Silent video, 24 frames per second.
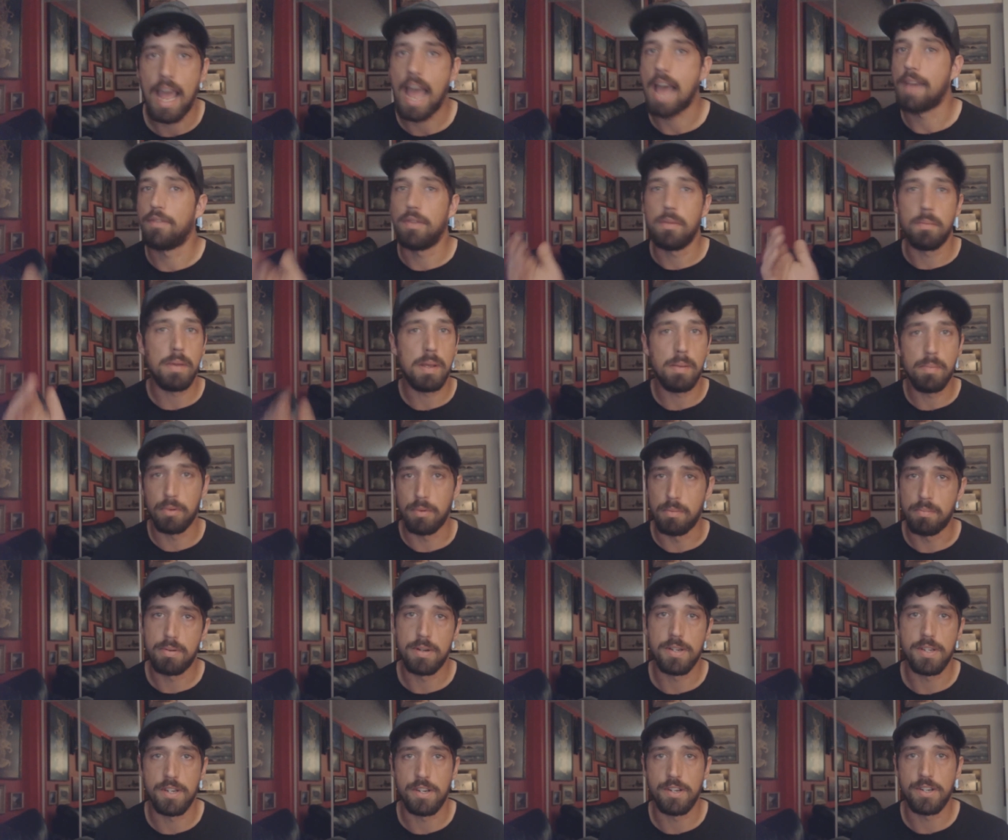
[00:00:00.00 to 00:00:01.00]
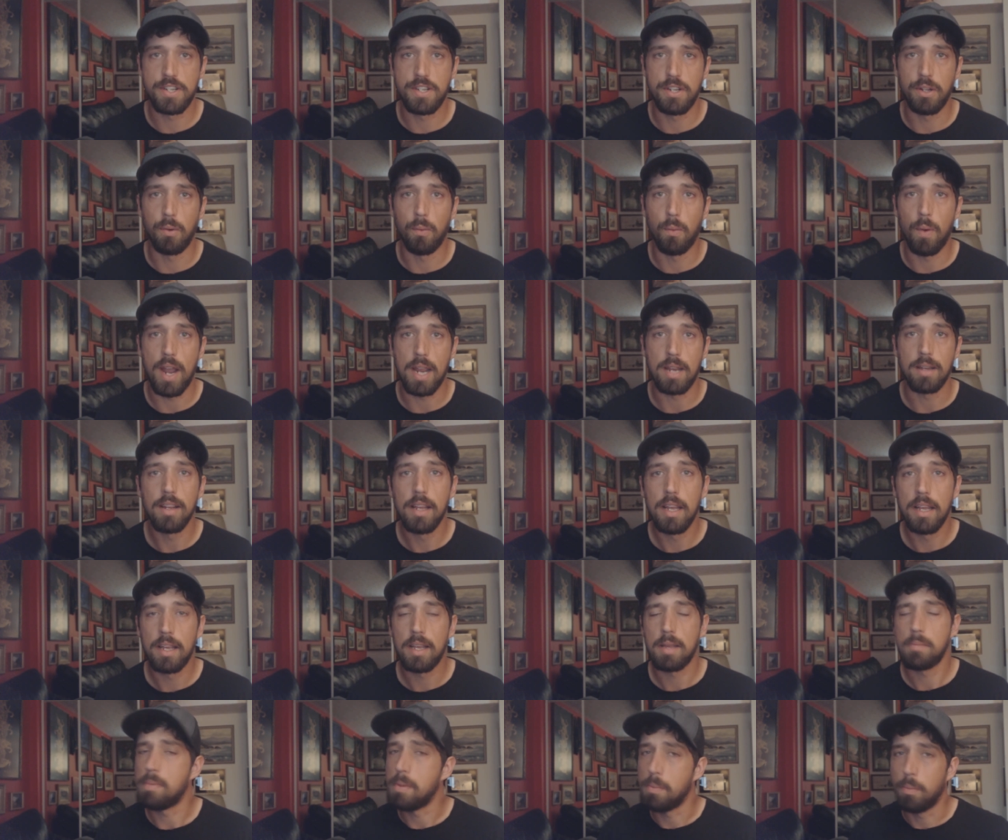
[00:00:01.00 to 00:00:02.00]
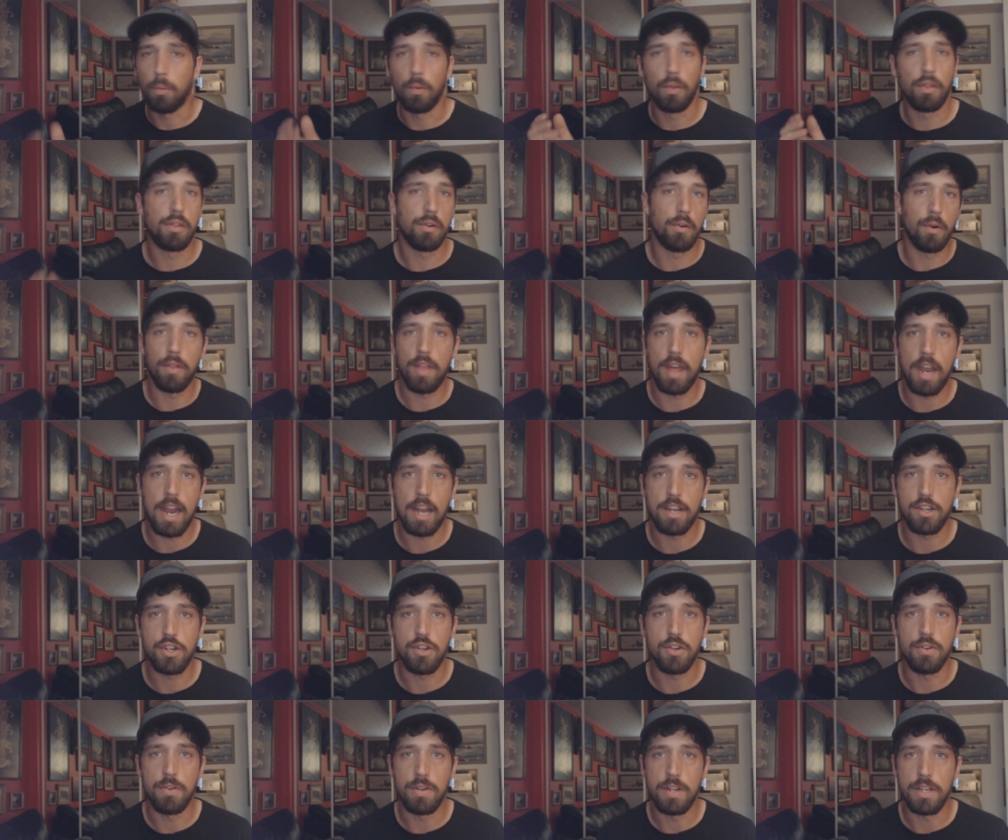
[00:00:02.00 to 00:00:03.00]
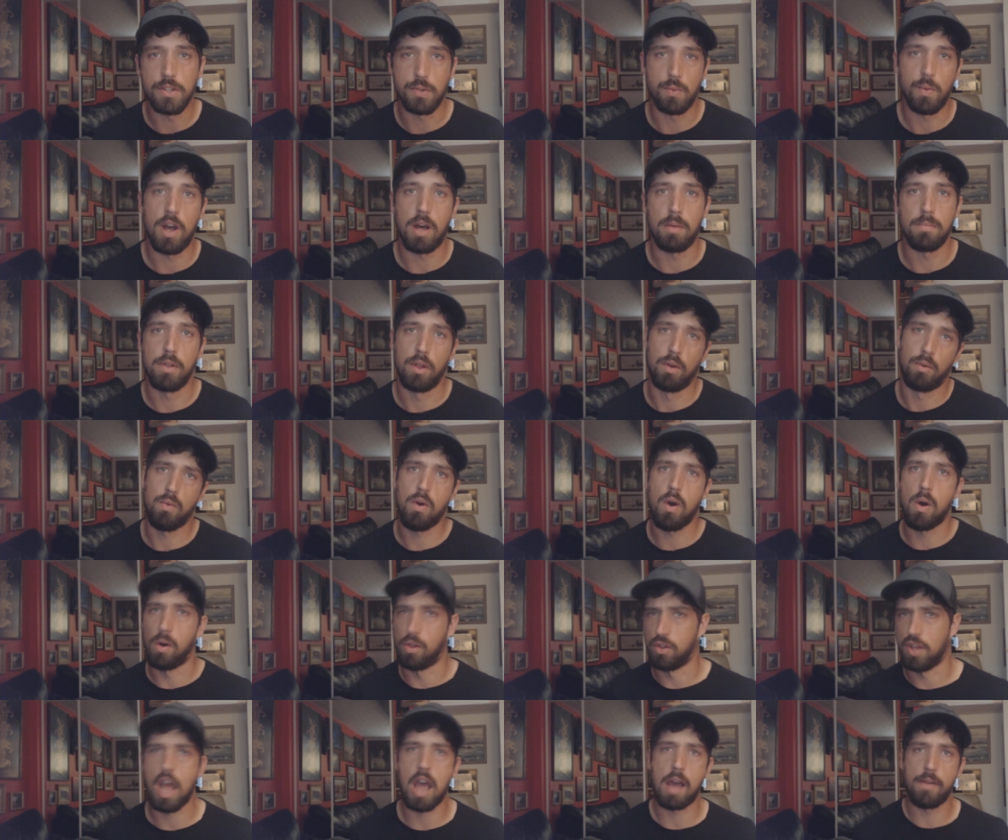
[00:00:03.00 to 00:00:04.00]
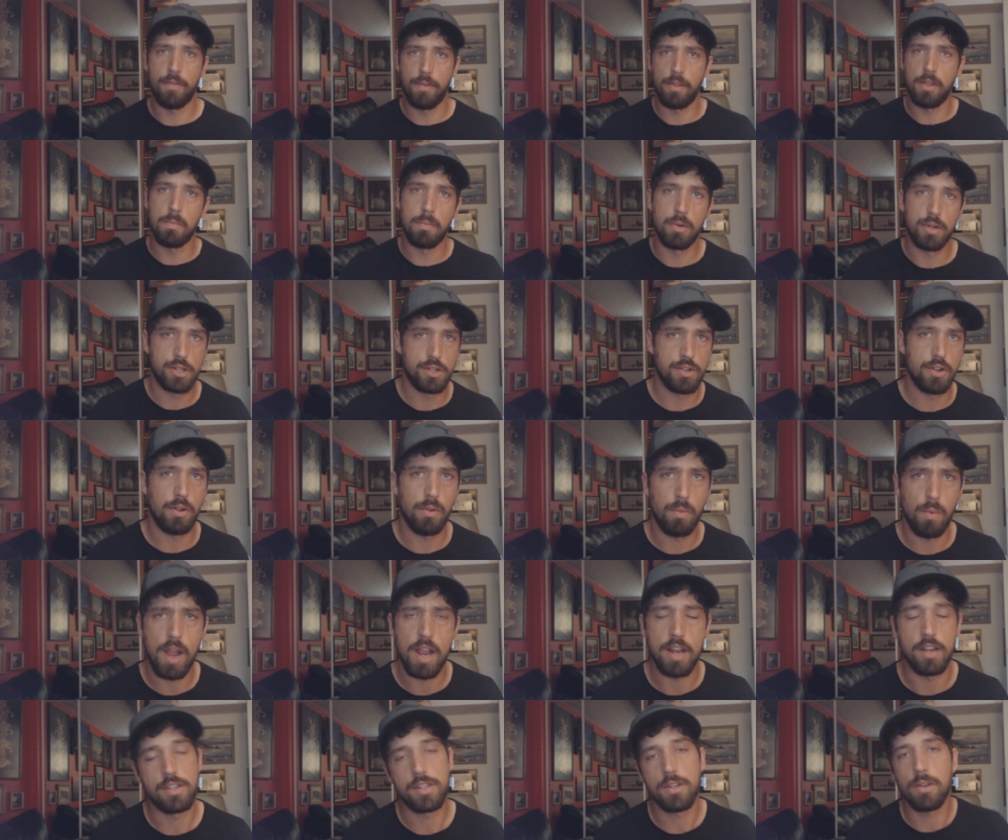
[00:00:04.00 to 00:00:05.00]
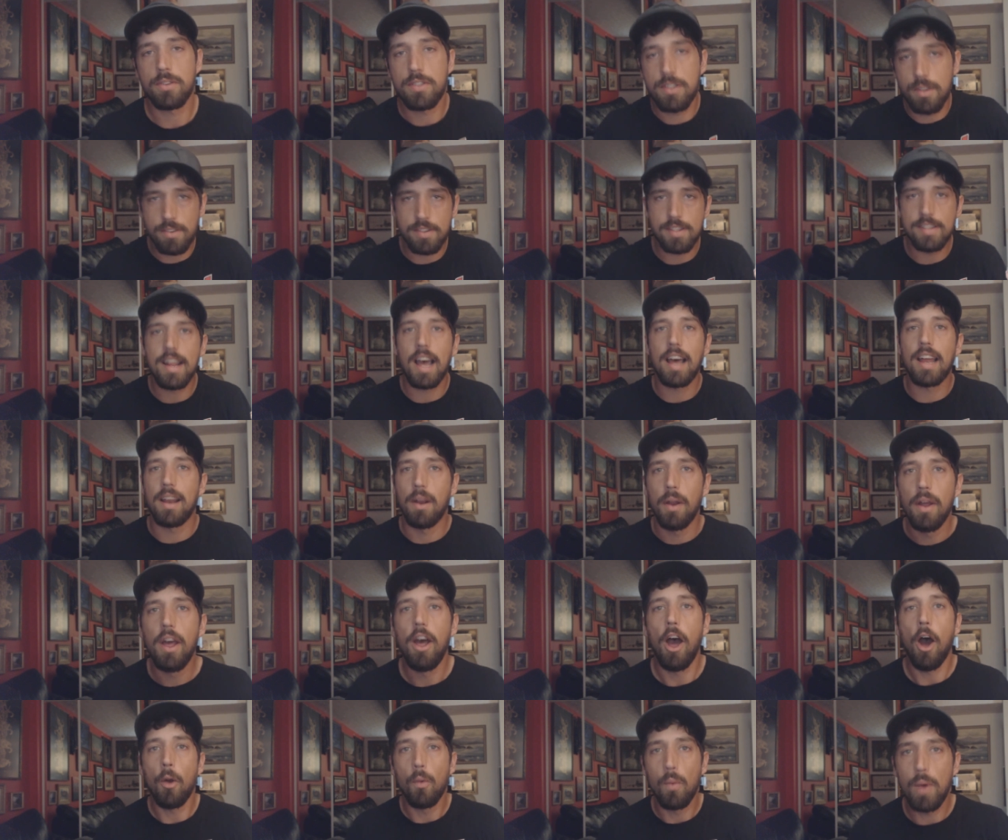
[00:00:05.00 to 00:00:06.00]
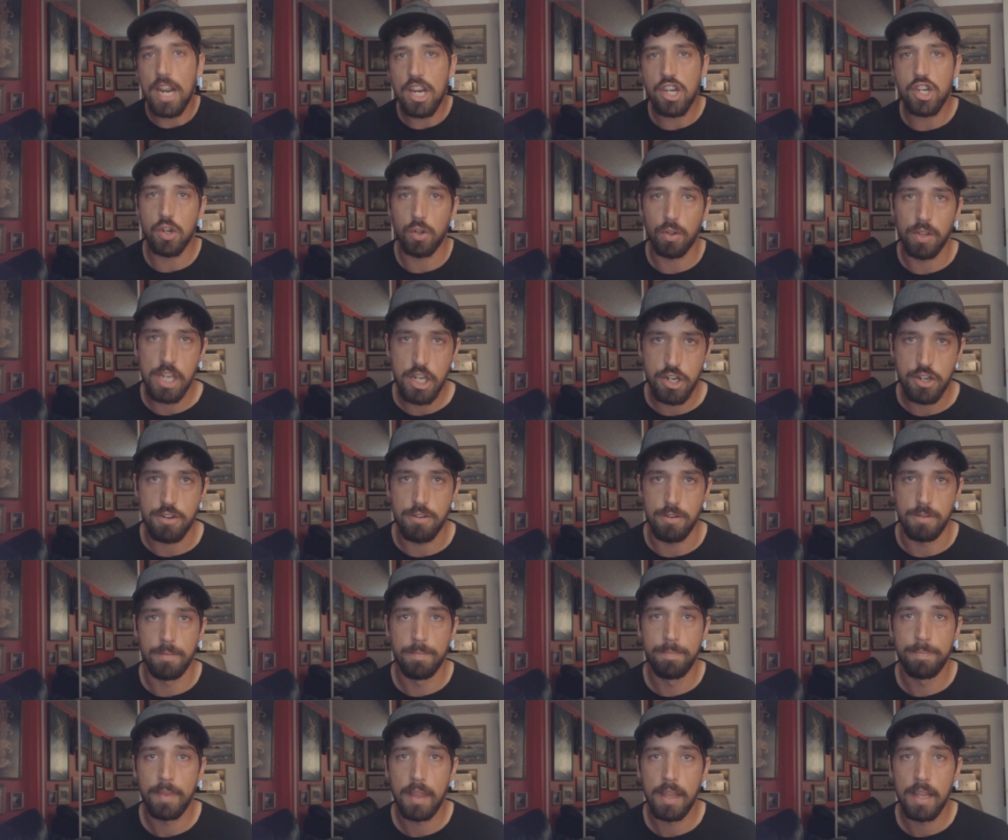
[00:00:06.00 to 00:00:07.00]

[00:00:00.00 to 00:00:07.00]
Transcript: Half of the people in prison are still white. People throw that at you as well. Well, half of them are still white. So it's not a racial issue.